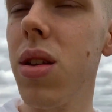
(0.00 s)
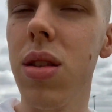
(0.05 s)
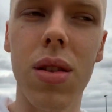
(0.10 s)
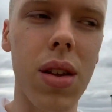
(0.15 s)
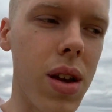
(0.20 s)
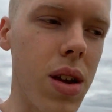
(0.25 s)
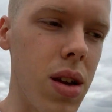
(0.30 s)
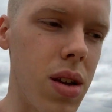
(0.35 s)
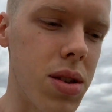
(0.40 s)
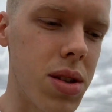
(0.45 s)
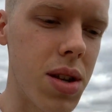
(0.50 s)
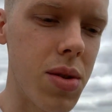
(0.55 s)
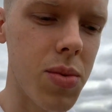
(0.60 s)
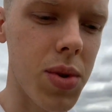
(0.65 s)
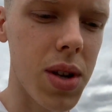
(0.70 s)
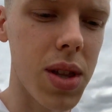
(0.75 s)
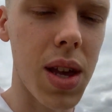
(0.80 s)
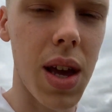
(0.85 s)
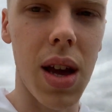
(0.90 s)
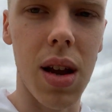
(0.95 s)
they seemed
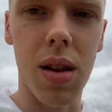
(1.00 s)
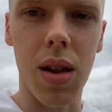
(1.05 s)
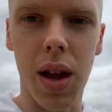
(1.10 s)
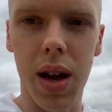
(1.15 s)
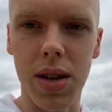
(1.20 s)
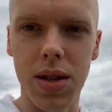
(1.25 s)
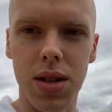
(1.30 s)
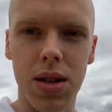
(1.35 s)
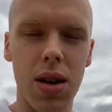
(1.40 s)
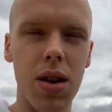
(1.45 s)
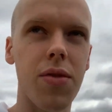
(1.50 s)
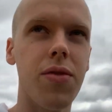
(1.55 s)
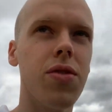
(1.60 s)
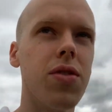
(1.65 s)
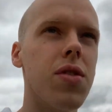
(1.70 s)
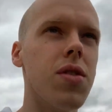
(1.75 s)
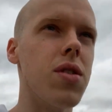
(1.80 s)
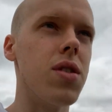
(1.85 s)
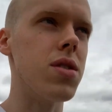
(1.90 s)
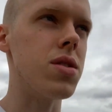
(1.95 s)
like they had a lot of stuff
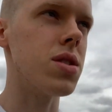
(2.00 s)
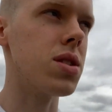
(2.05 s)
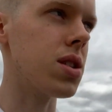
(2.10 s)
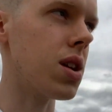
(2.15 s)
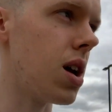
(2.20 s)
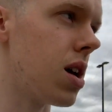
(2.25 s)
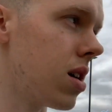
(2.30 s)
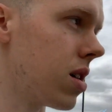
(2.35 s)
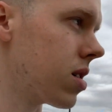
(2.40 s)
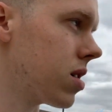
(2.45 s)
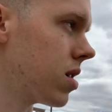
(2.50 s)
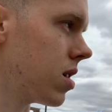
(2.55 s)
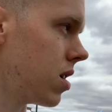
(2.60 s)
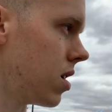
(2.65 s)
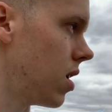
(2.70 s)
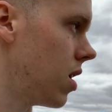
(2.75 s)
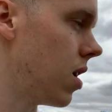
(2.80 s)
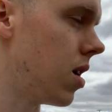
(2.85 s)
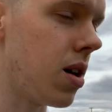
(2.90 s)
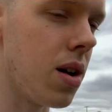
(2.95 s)
in stock.
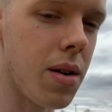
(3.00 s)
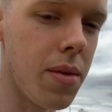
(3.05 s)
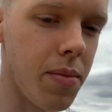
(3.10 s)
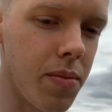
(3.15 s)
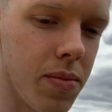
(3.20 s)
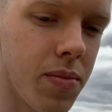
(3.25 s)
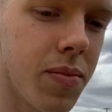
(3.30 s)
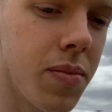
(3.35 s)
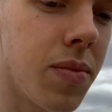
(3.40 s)
Um,